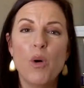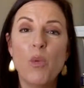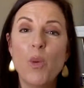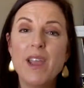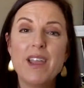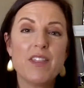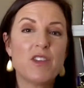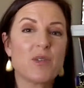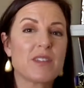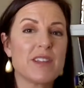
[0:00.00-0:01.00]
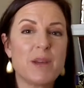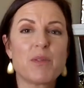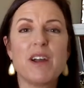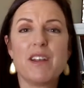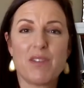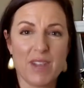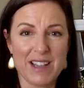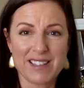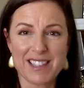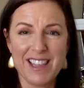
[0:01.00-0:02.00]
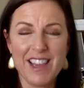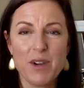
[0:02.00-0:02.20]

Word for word: we get the door slammed right in our face.